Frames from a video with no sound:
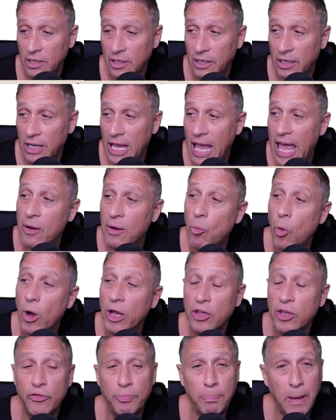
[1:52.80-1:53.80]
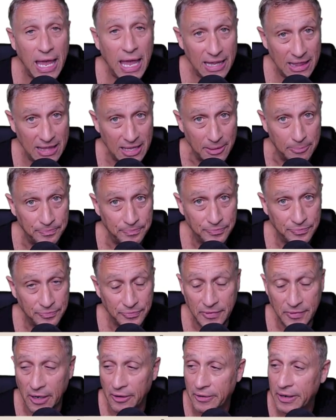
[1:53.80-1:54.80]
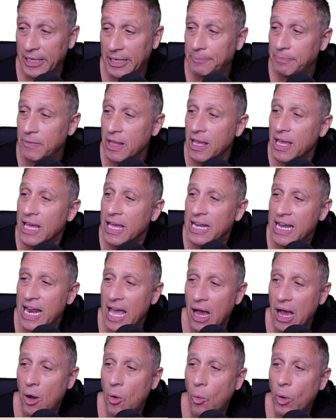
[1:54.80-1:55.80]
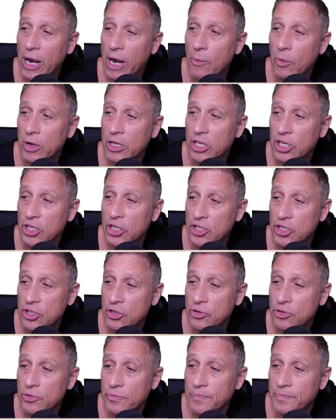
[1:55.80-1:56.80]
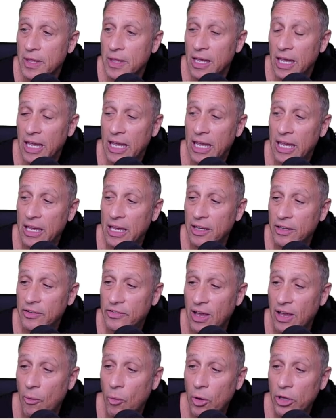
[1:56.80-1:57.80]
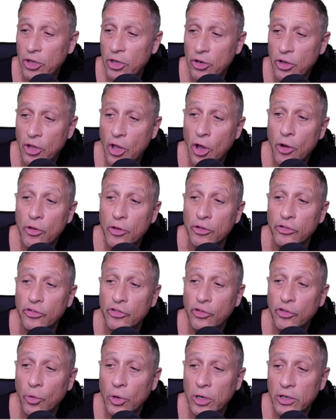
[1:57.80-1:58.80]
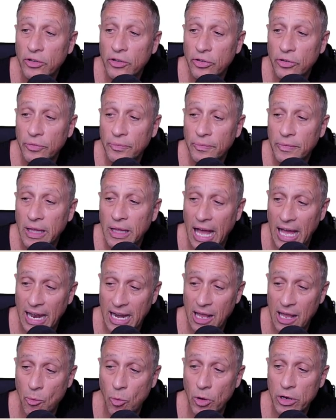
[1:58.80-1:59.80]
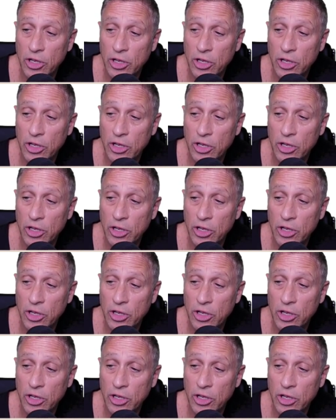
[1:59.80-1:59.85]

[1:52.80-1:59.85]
and what you've paid them. All right? Now, what I want you to do is I want you to go to the sort, and I want you to